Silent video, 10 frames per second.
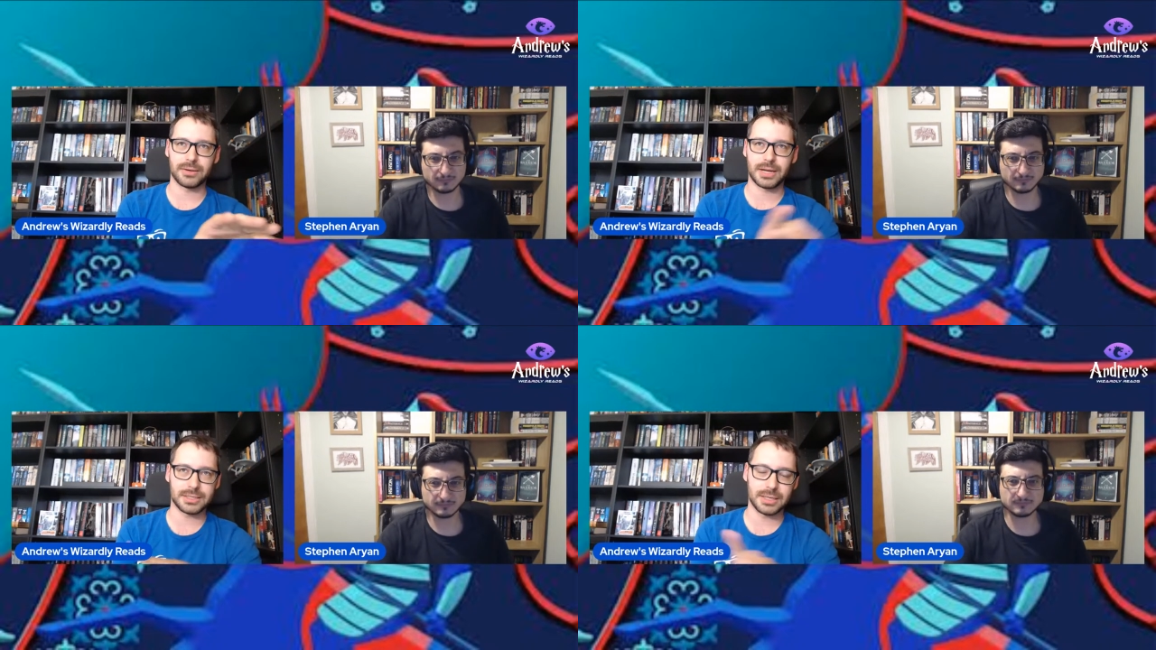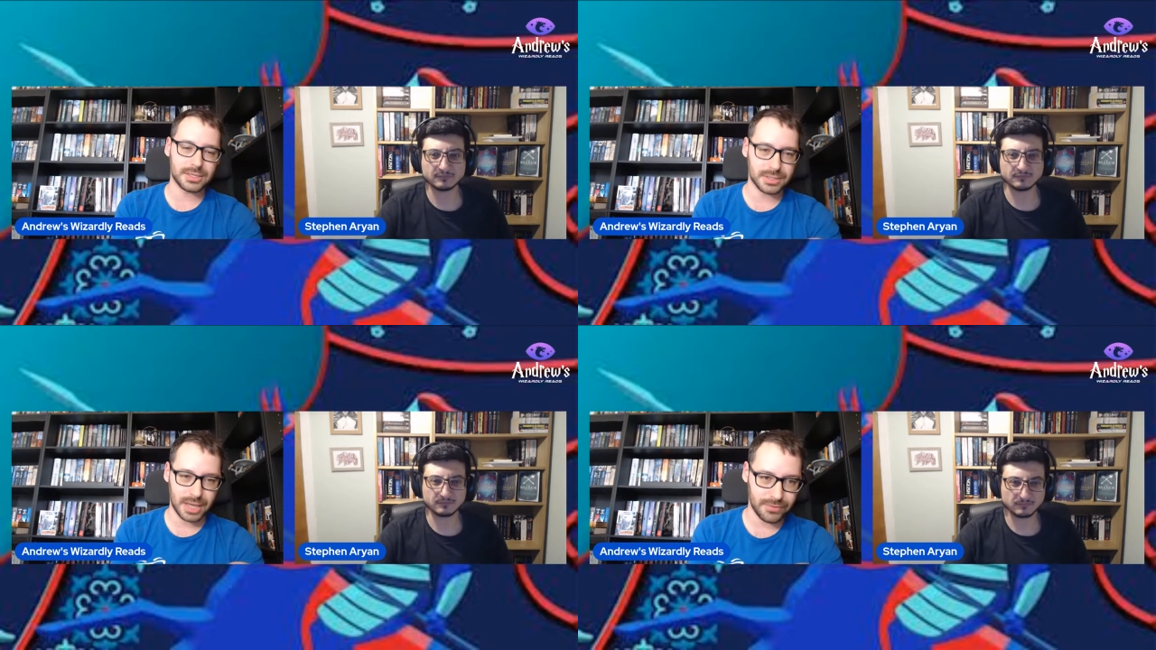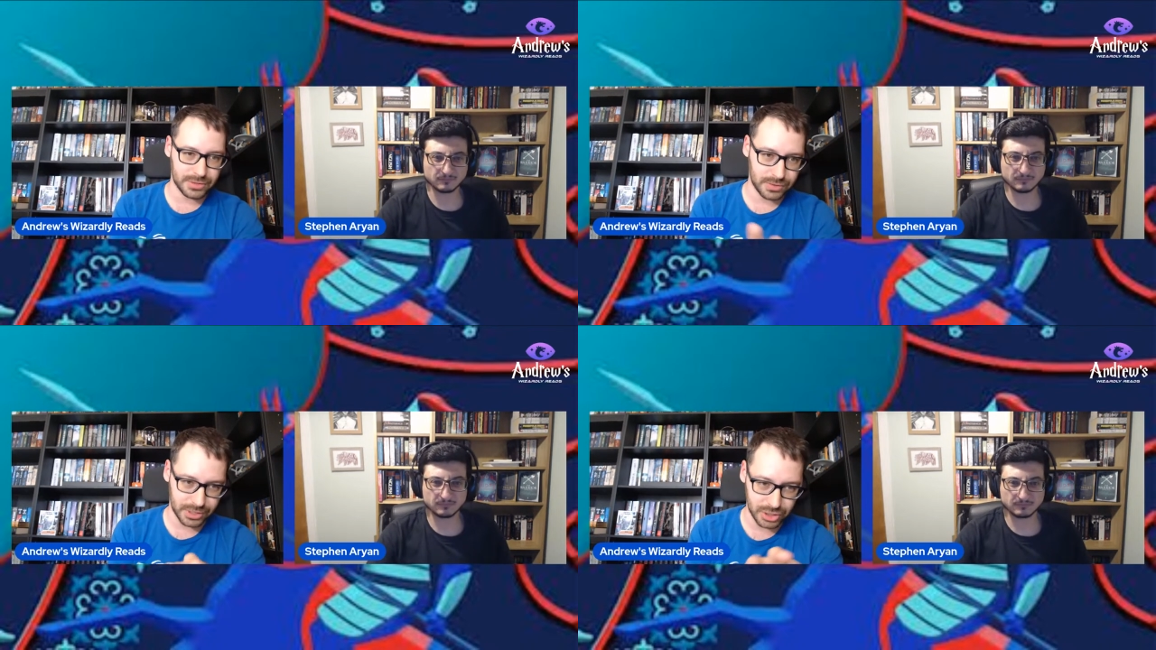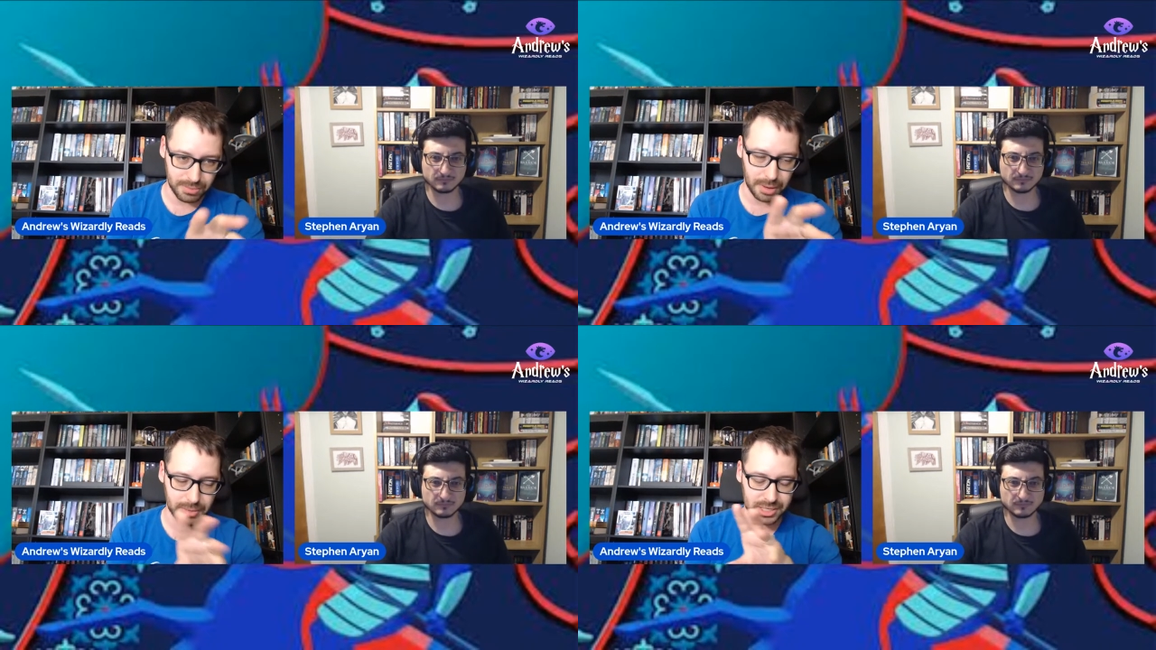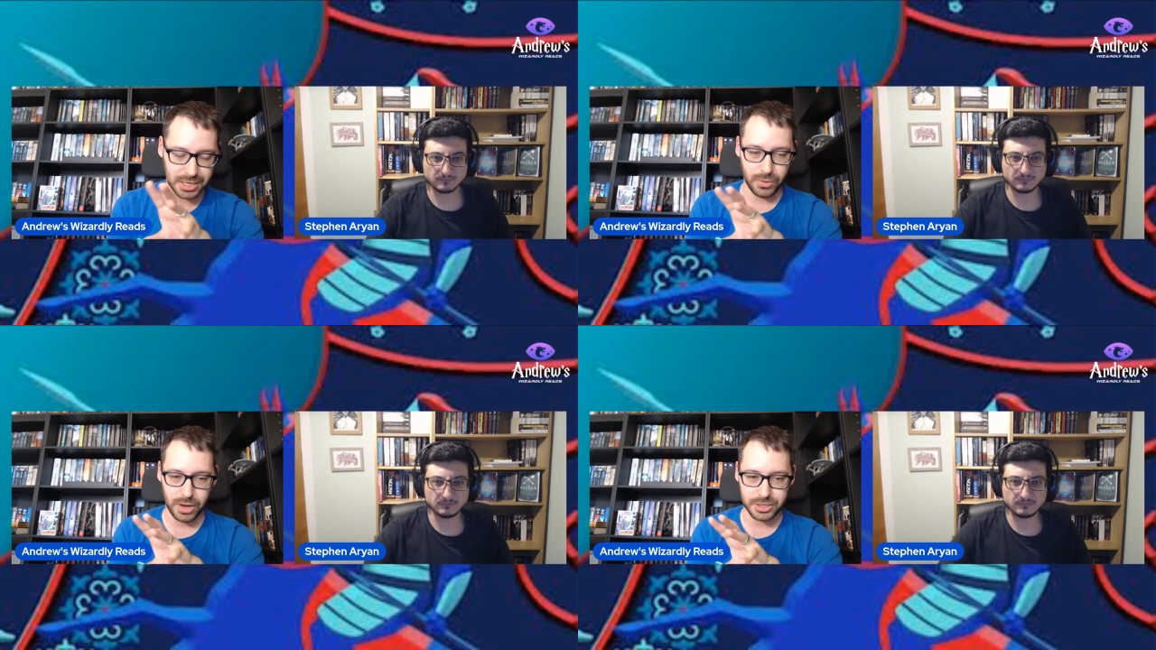Speaker 1: because this is kind of a traditional publishing
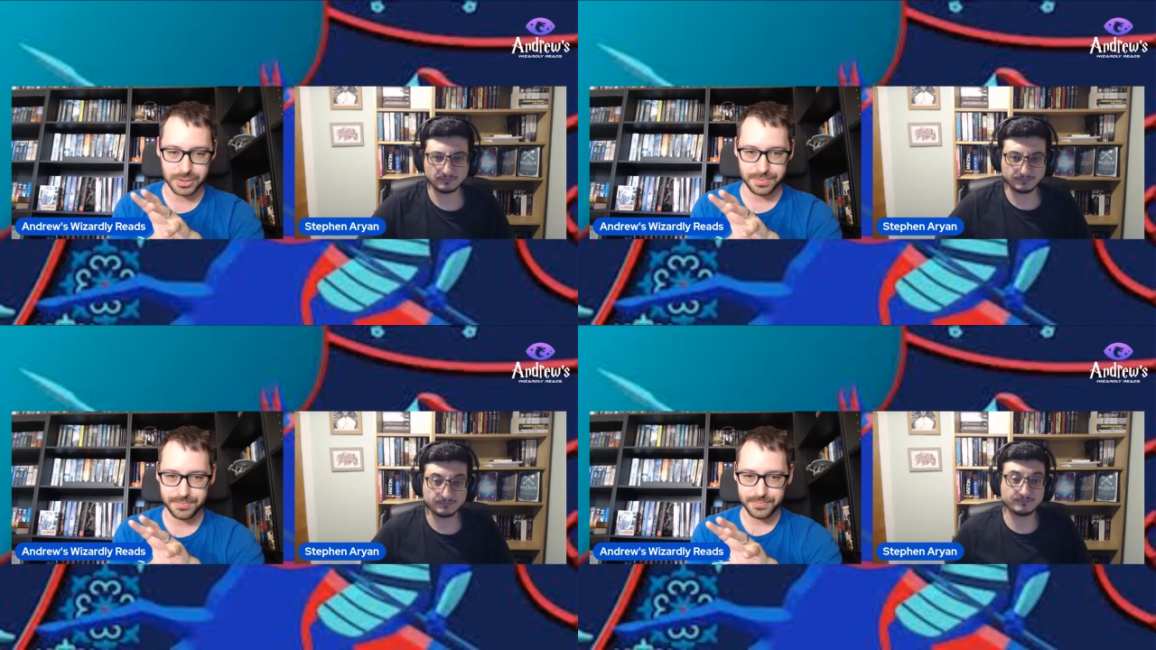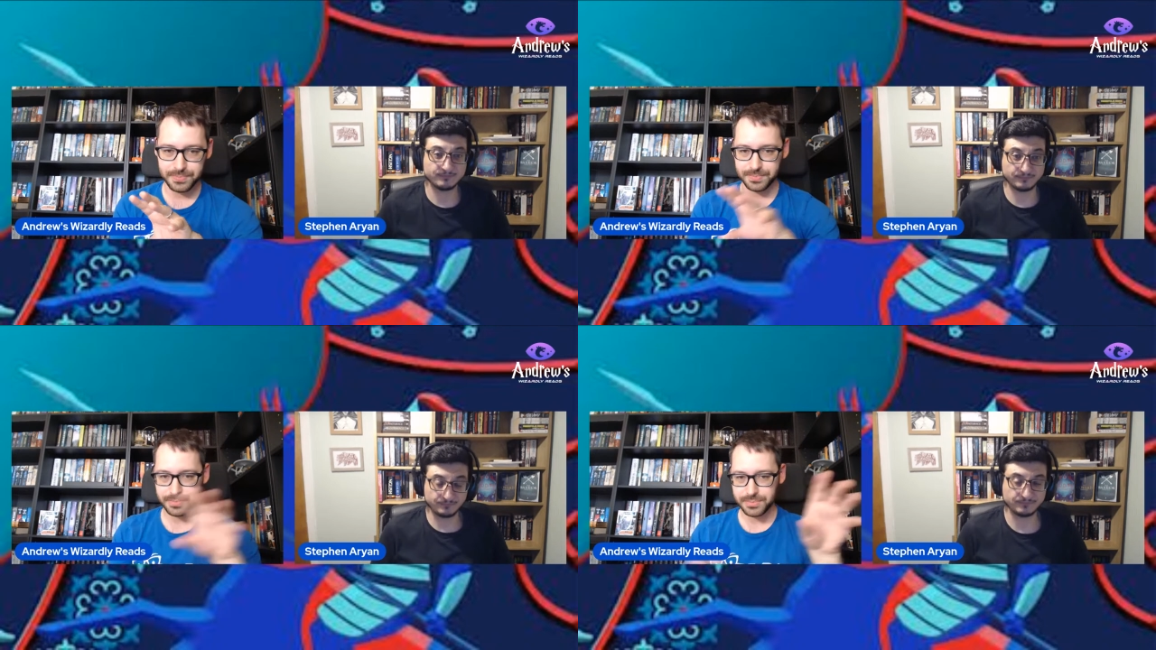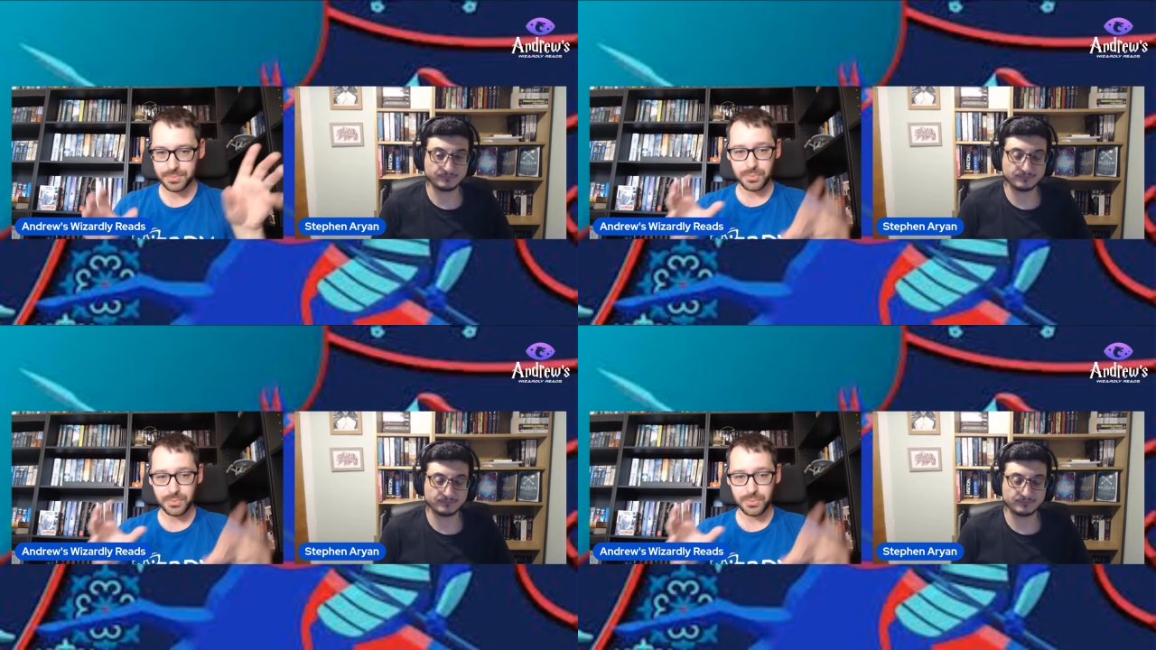question, mm.